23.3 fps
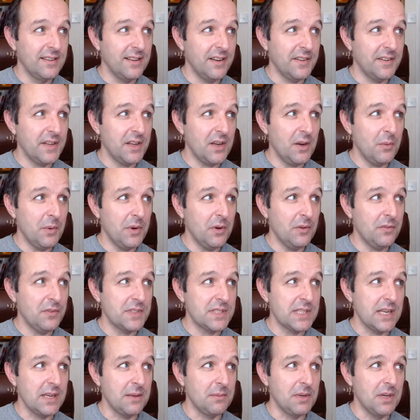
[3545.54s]
I think I went off a
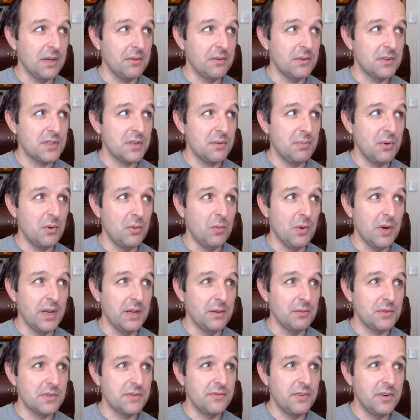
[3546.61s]
tape gun because I bought
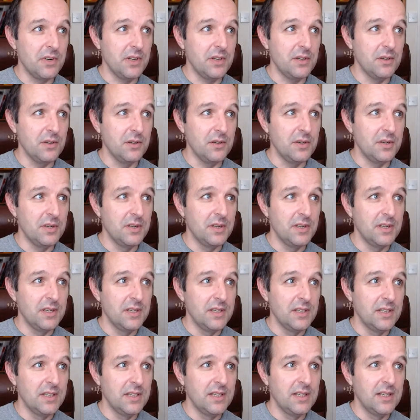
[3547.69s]
one. It wasn't very good,
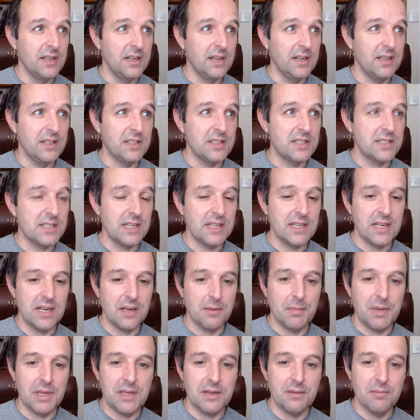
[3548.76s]
and it just ended
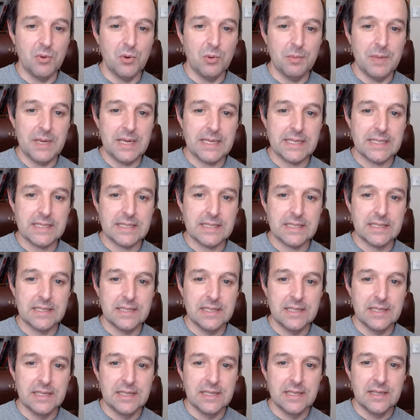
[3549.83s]
up making more mess.
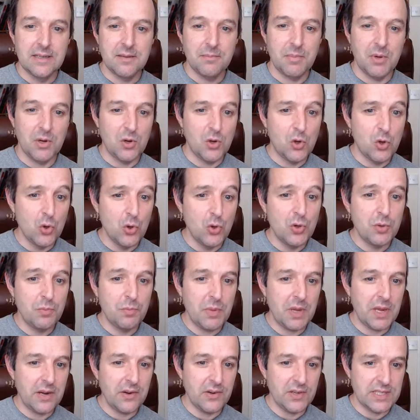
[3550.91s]
But good
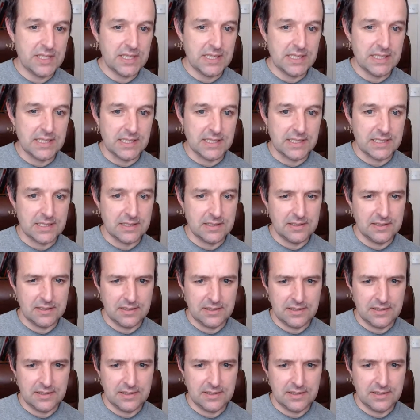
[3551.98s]
pair of scissors.